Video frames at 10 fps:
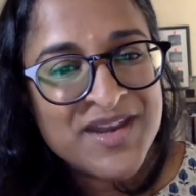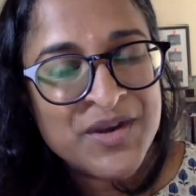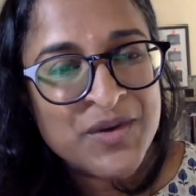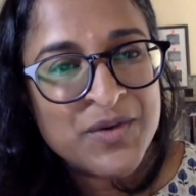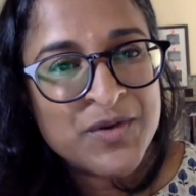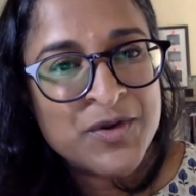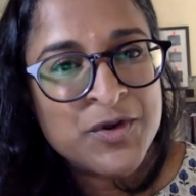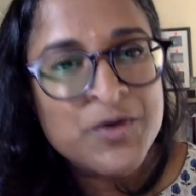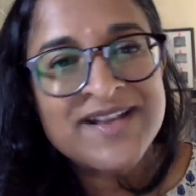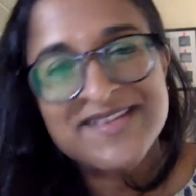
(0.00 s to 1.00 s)
you know,
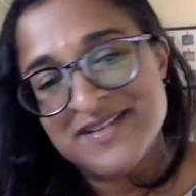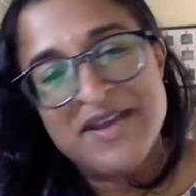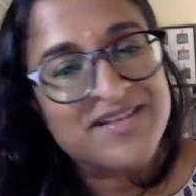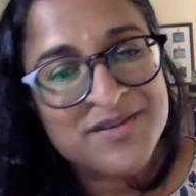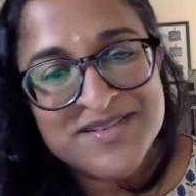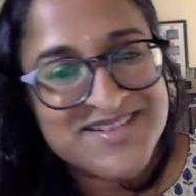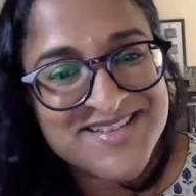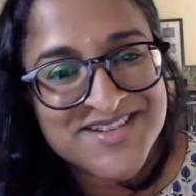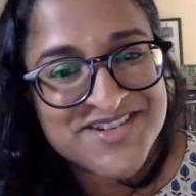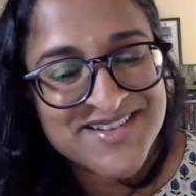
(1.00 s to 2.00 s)
who gets to make those
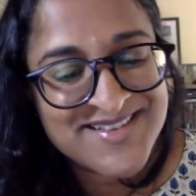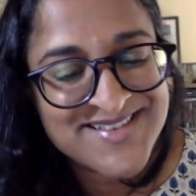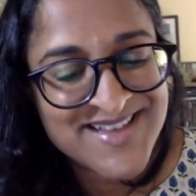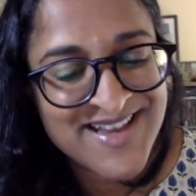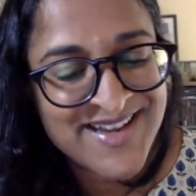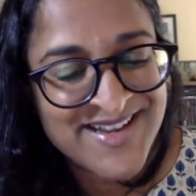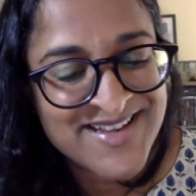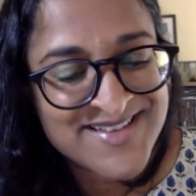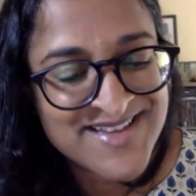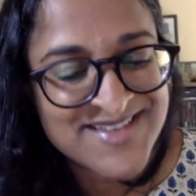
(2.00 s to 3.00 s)
decisions. And
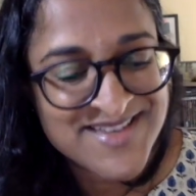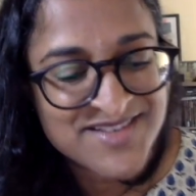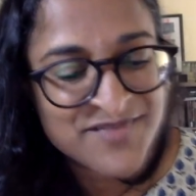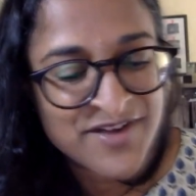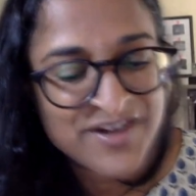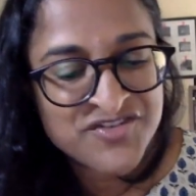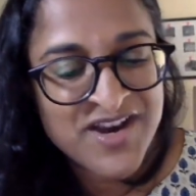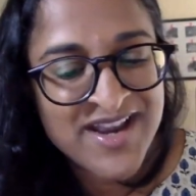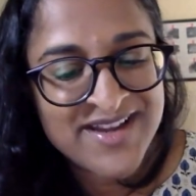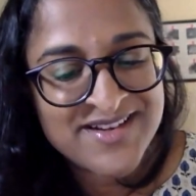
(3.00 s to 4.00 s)
it's, it's, it's very
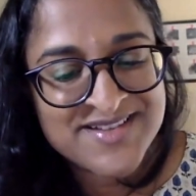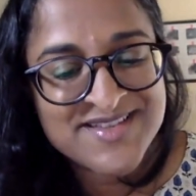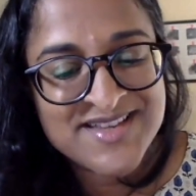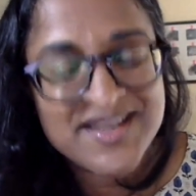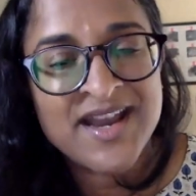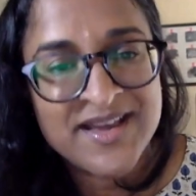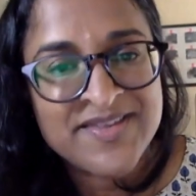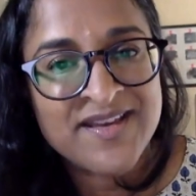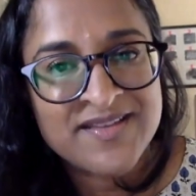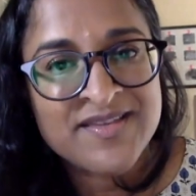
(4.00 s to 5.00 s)
trying to see,
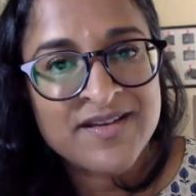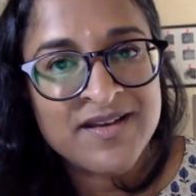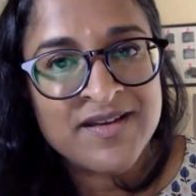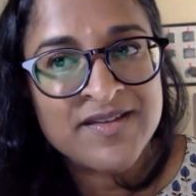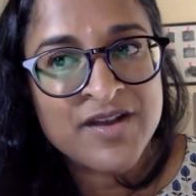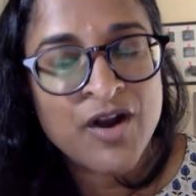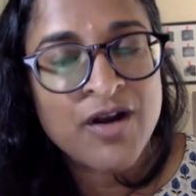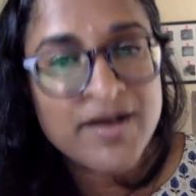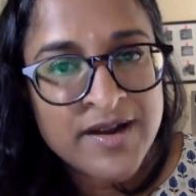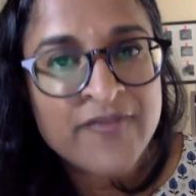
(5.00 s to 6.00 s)
I think, the, the
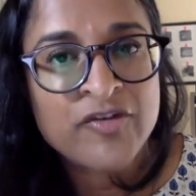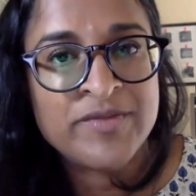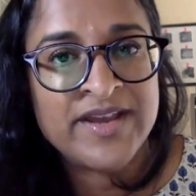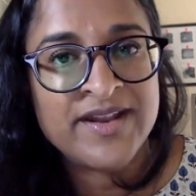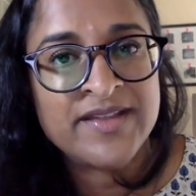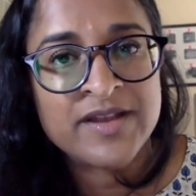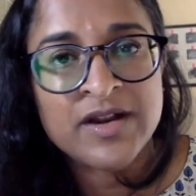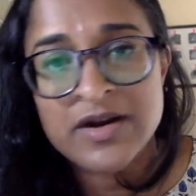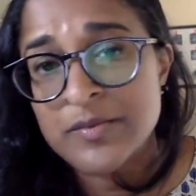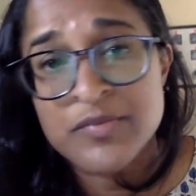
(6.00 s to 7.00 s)
current government and
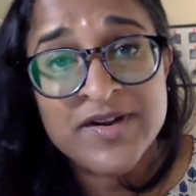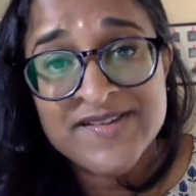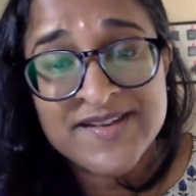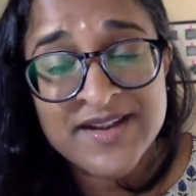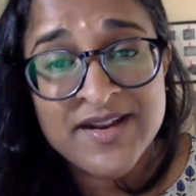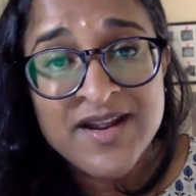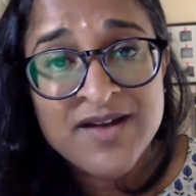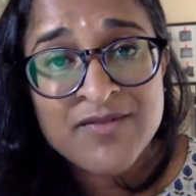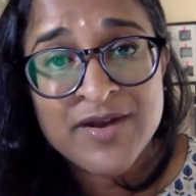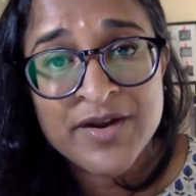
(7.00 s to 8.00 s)
the current president,
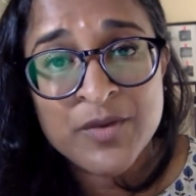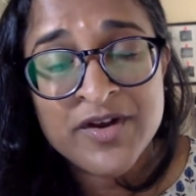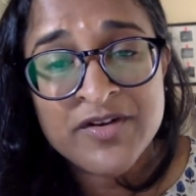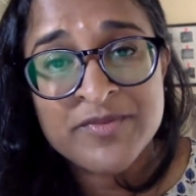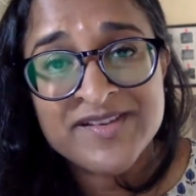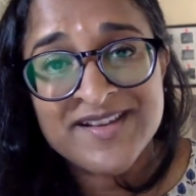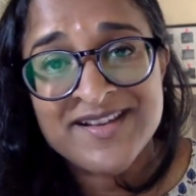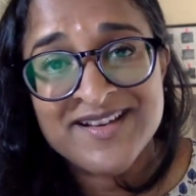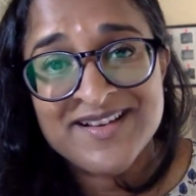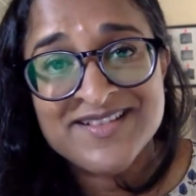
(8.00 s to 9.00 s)
Ranil
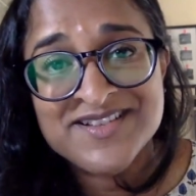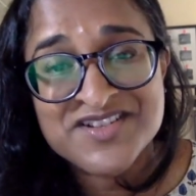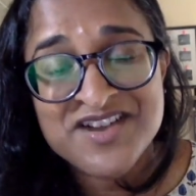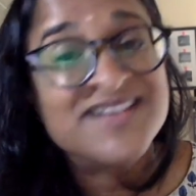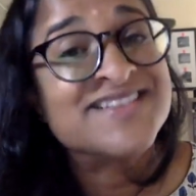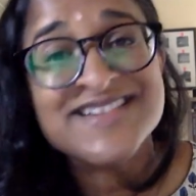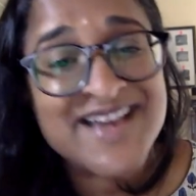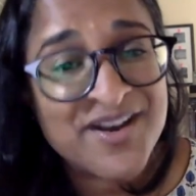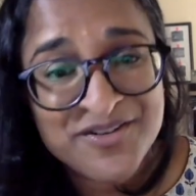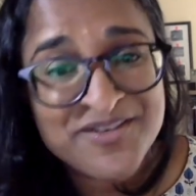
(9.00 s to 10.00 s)
Wickremesinghe, just hunting